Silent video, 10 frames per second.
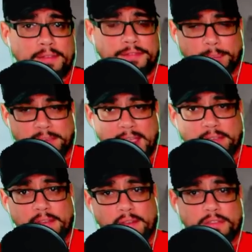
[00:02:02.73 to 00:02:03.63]
from
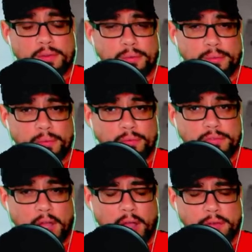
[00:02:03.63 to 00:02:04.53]
Texas to
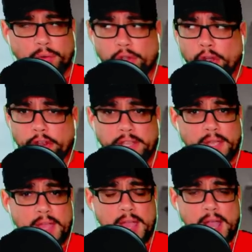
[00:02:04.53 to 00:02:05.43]
New York.
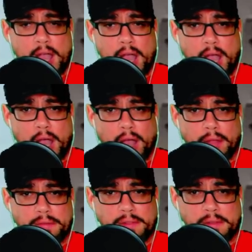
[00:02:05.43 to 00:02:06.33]

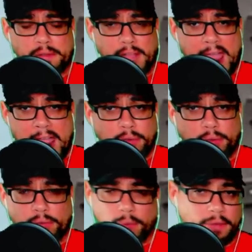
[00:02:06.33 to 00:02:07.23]
The
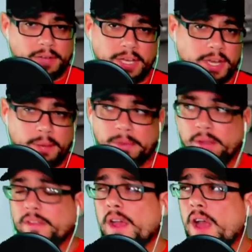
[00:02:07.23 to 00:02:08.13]
hackers, whatever their name
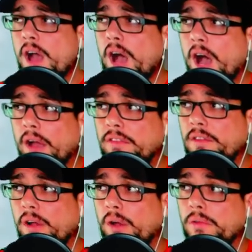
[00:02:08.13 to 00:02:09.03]
is.
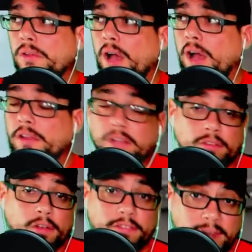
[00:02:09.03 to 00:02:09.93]
These are
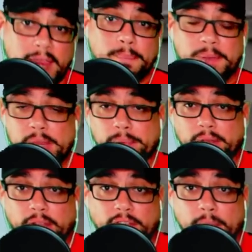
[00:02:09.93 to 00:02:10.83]
the same people
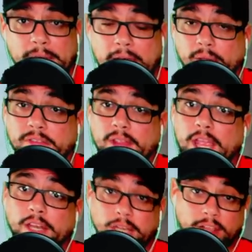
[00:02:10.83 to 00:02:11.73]
that's coming out
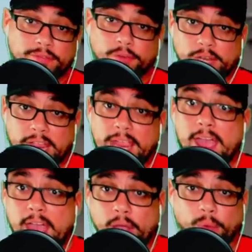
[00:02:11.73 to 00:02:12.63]
saying in the next 48
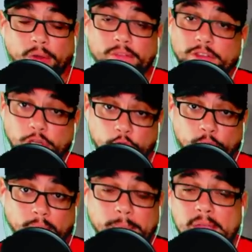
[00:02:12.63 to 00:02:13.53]
hours,
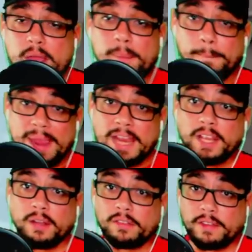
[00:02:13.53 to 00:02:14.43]
Europe
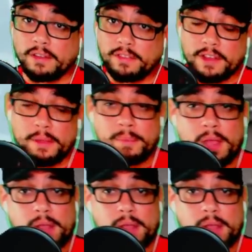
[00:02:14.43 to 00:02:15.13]
banking system